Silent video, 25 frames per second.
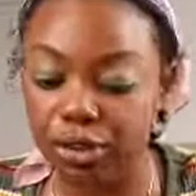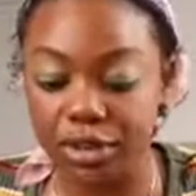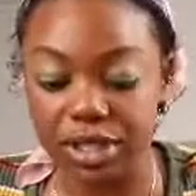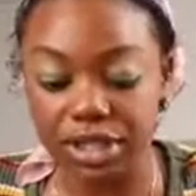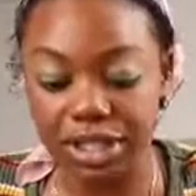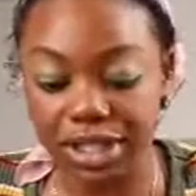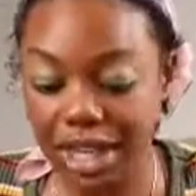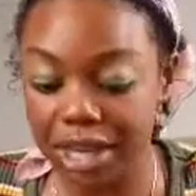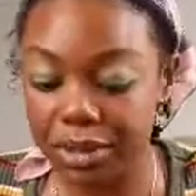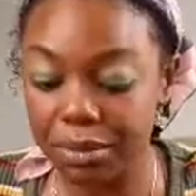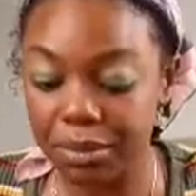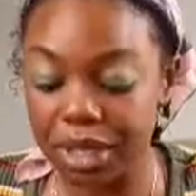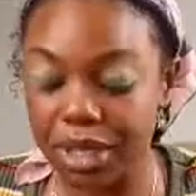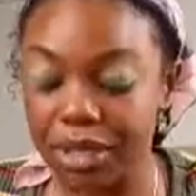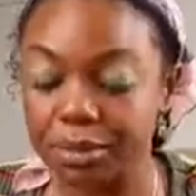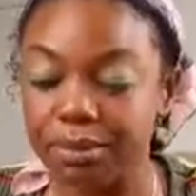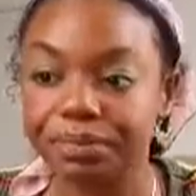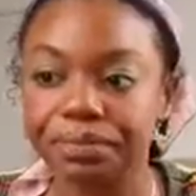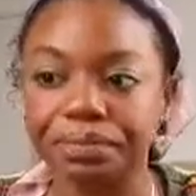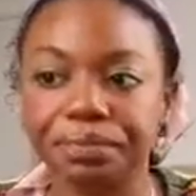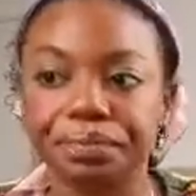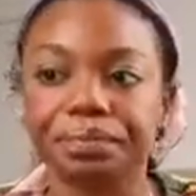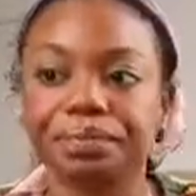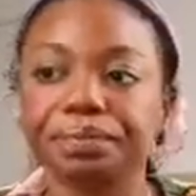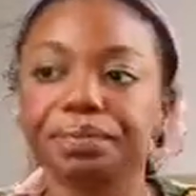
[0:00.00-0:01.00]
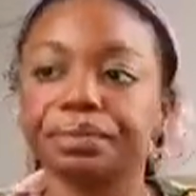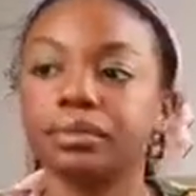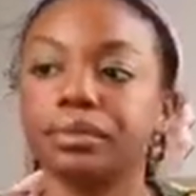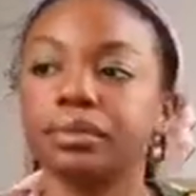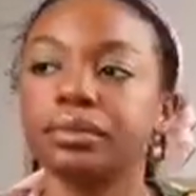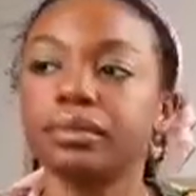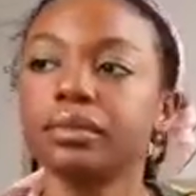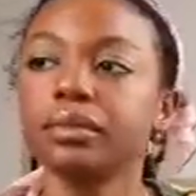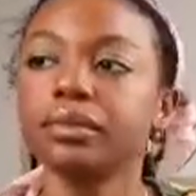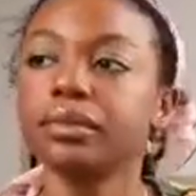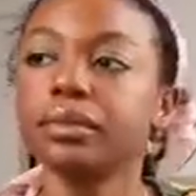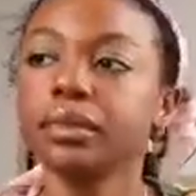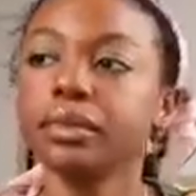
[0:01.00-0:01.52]
resentment,
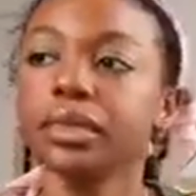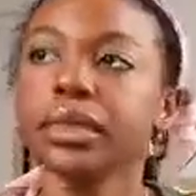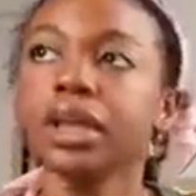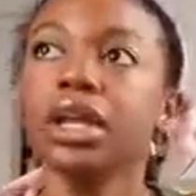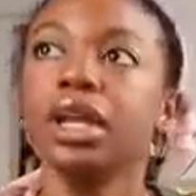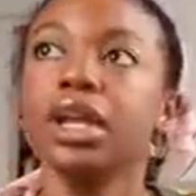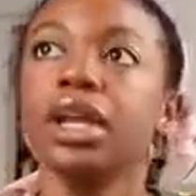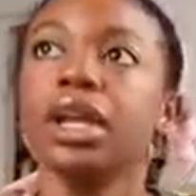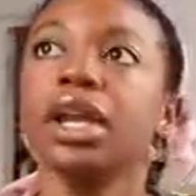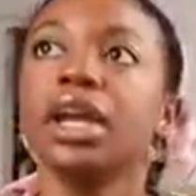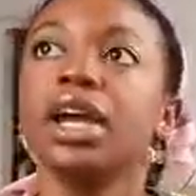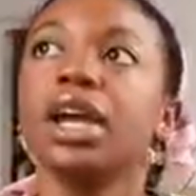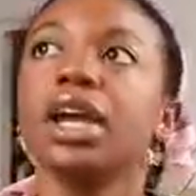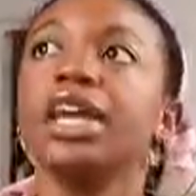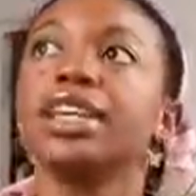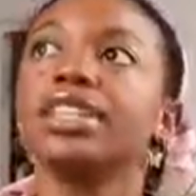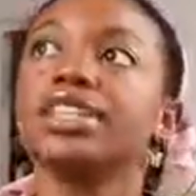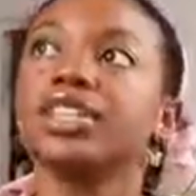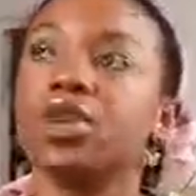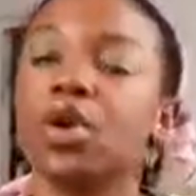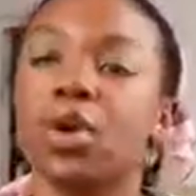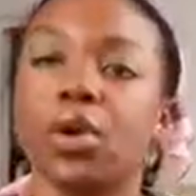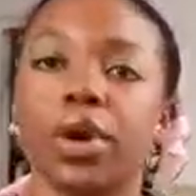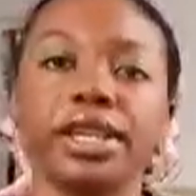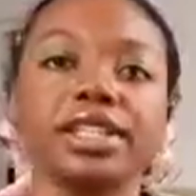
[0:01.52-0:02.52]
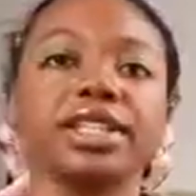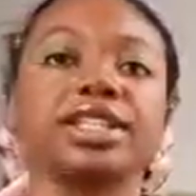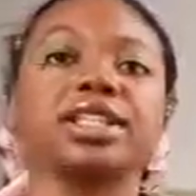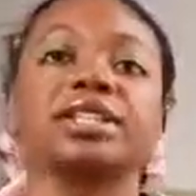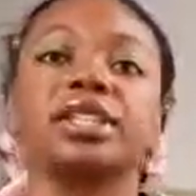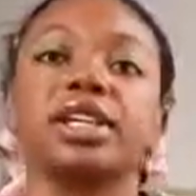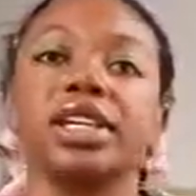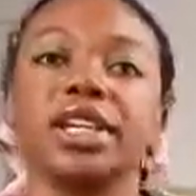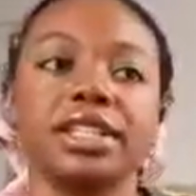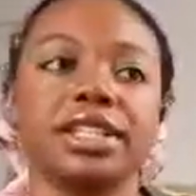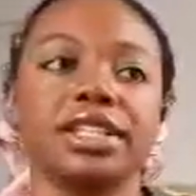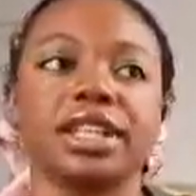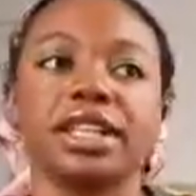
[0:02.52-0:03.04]
it's
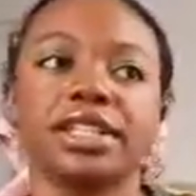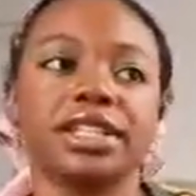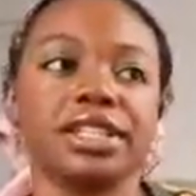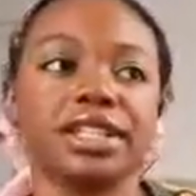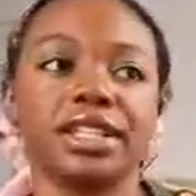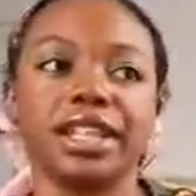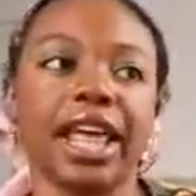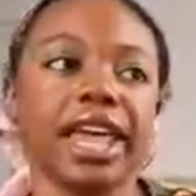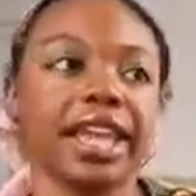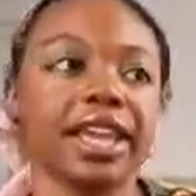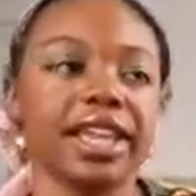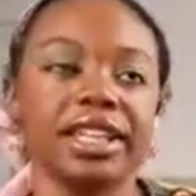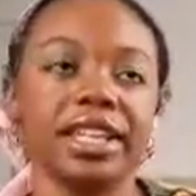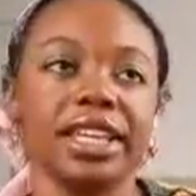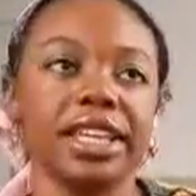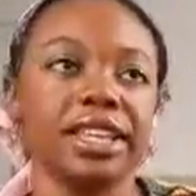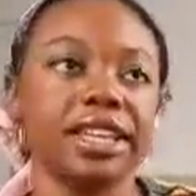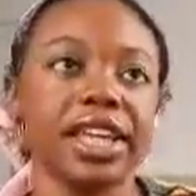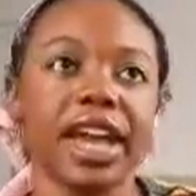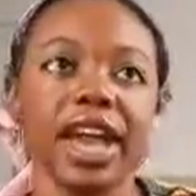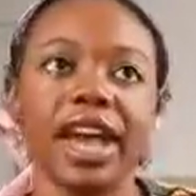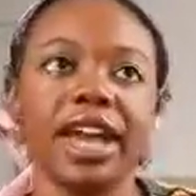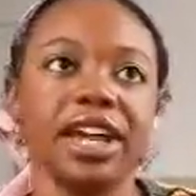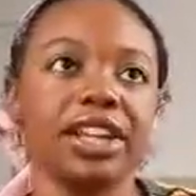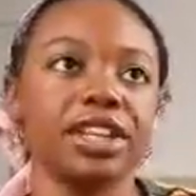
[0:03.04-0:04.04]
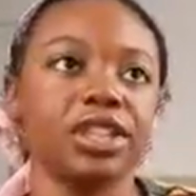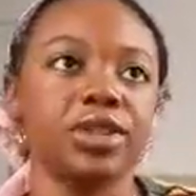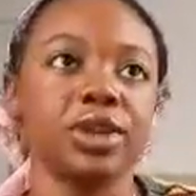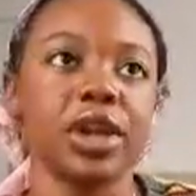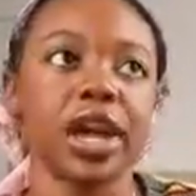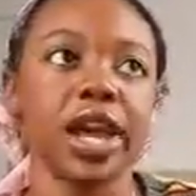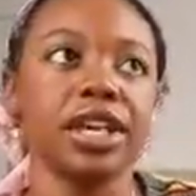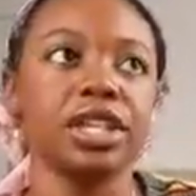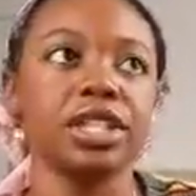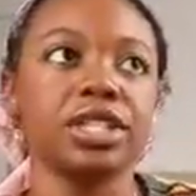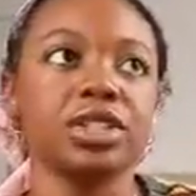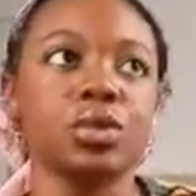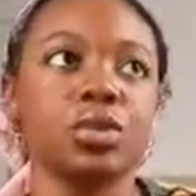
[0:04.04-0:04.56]
likely that you
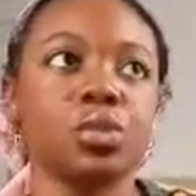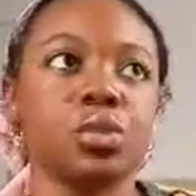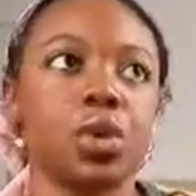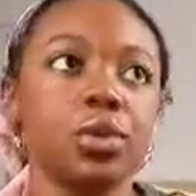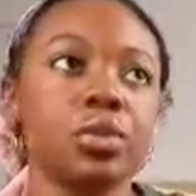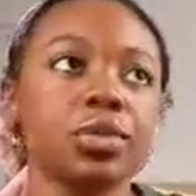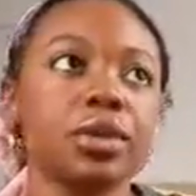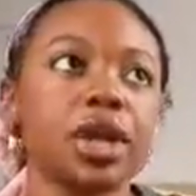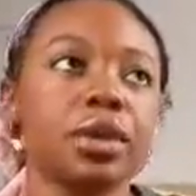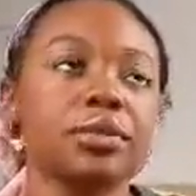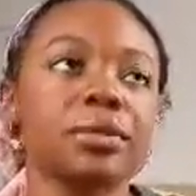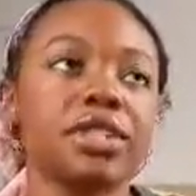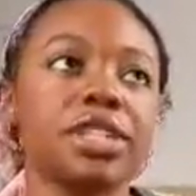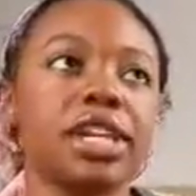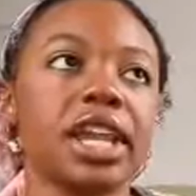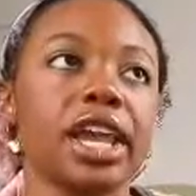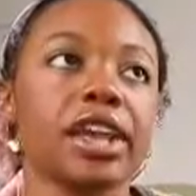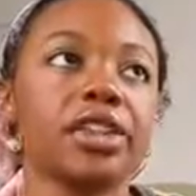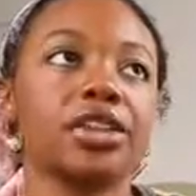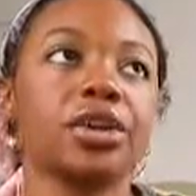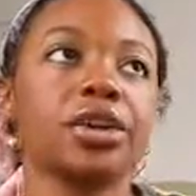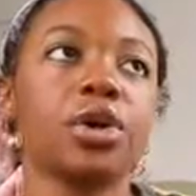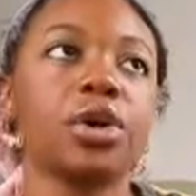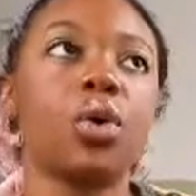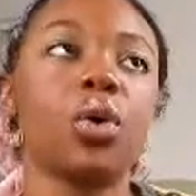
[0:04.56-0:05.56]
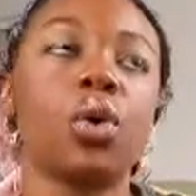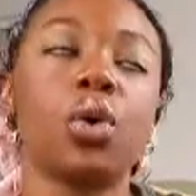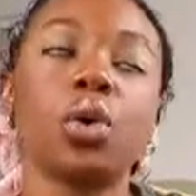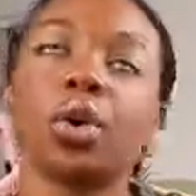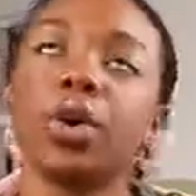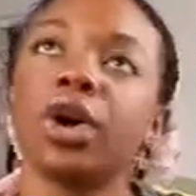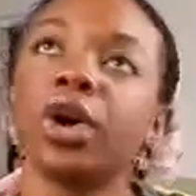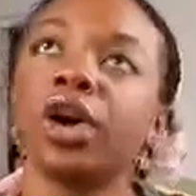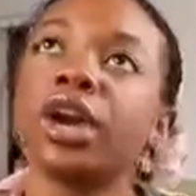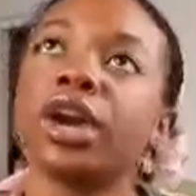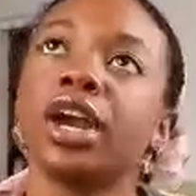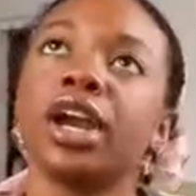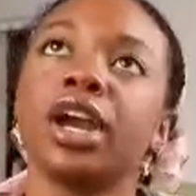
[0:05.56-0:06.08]
guys won't come together,
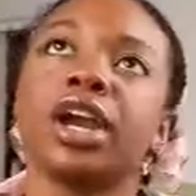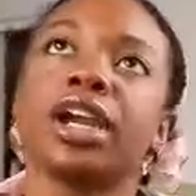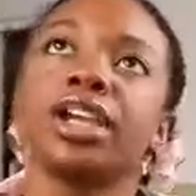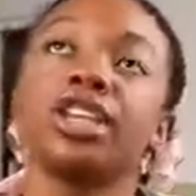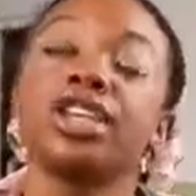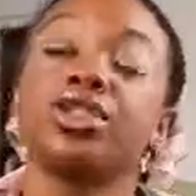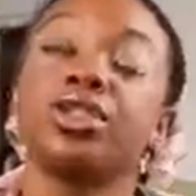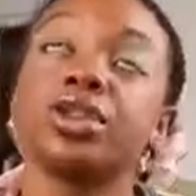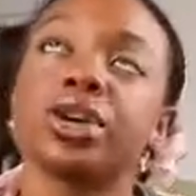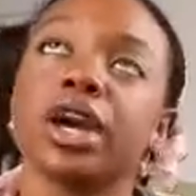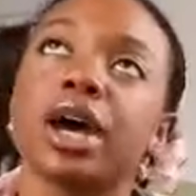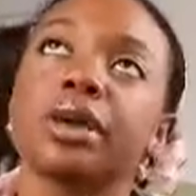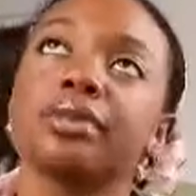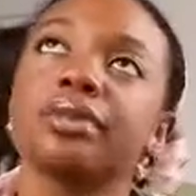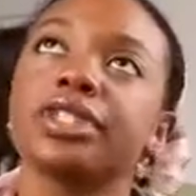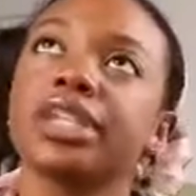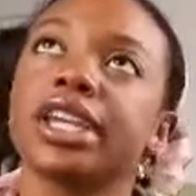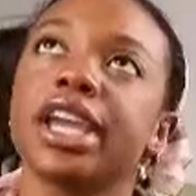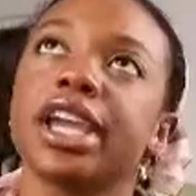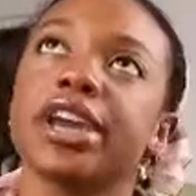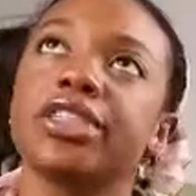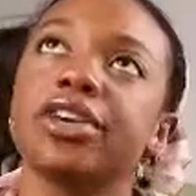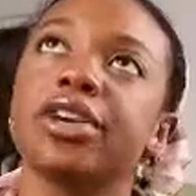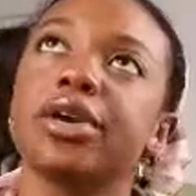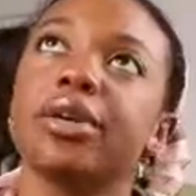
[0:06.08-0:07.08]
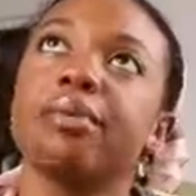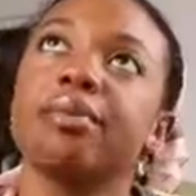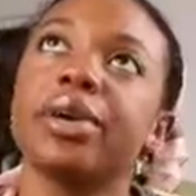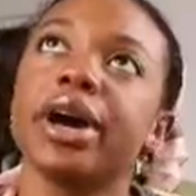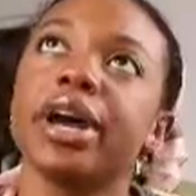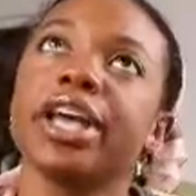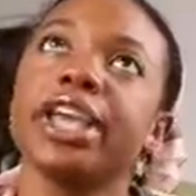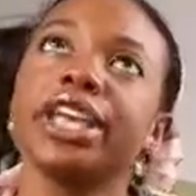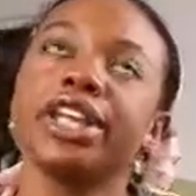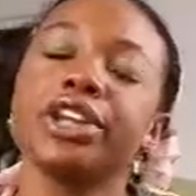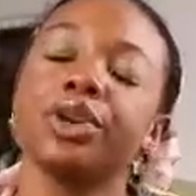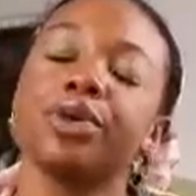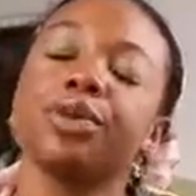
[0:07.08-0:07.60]
or you'll come together,
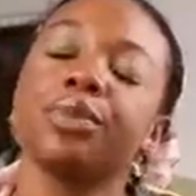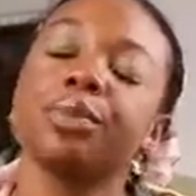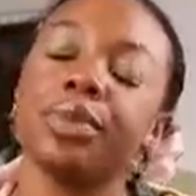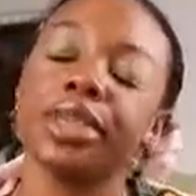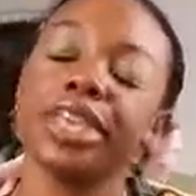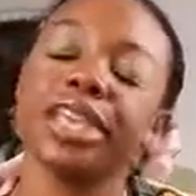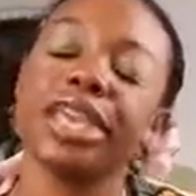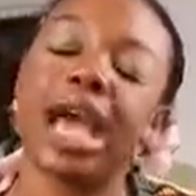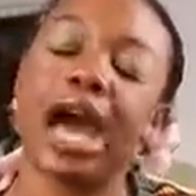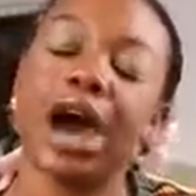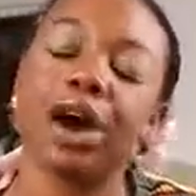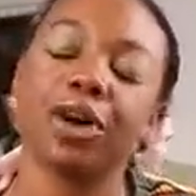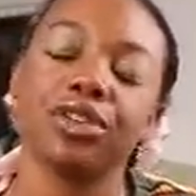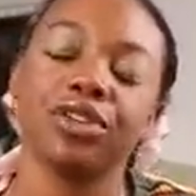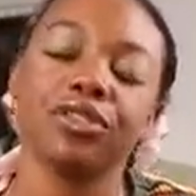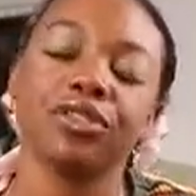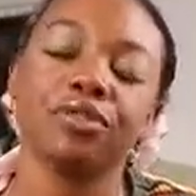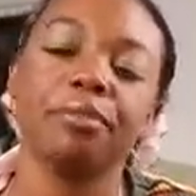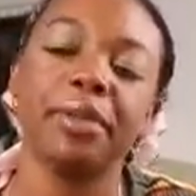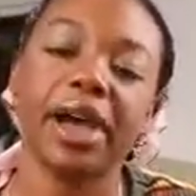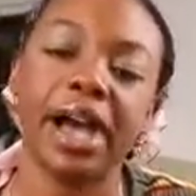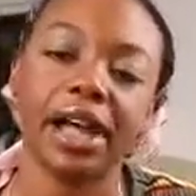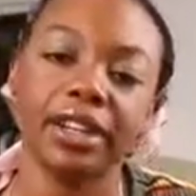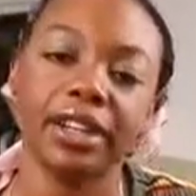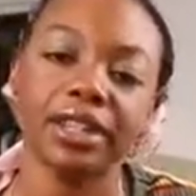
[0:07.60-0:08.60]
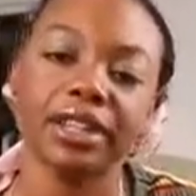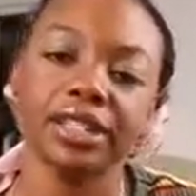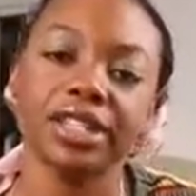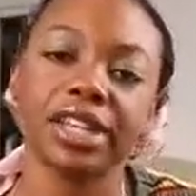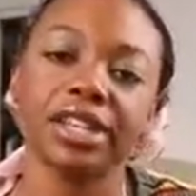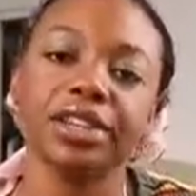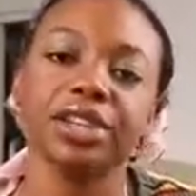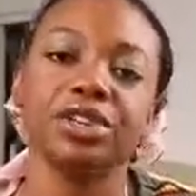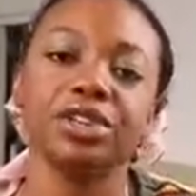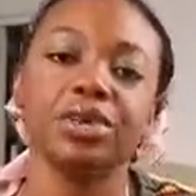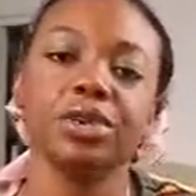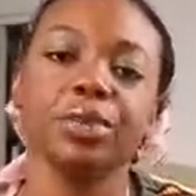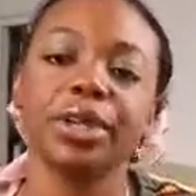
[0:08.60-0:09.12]
but it'll be out of balance
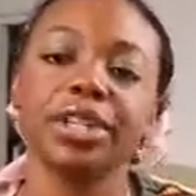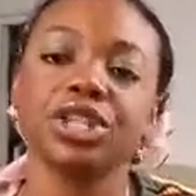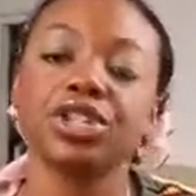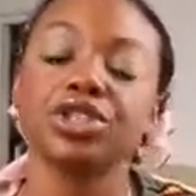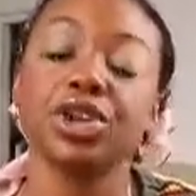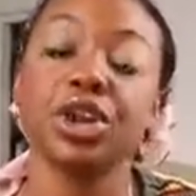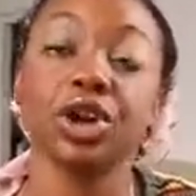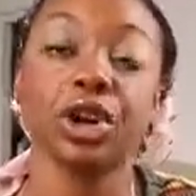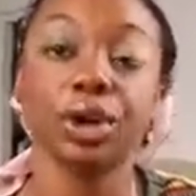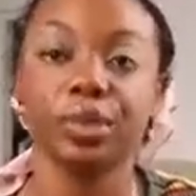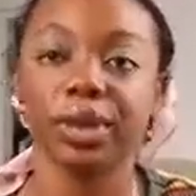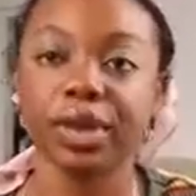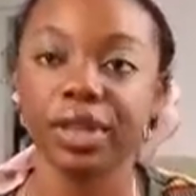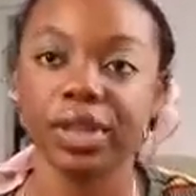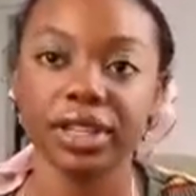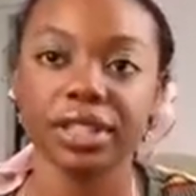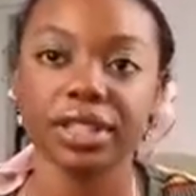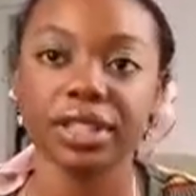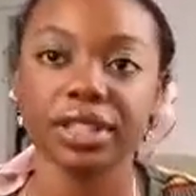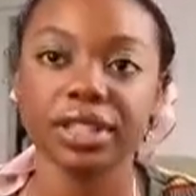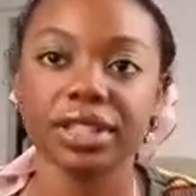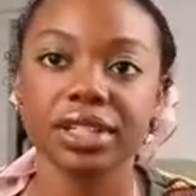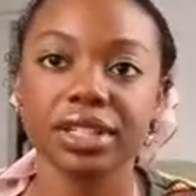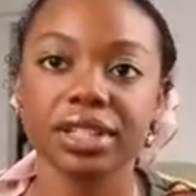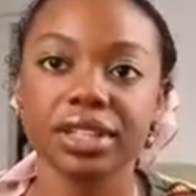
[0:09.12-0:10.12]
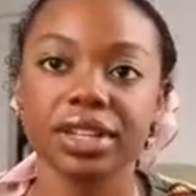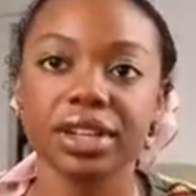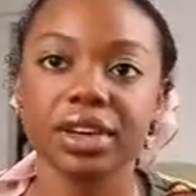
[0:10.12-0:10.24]
and it'll be turbulent.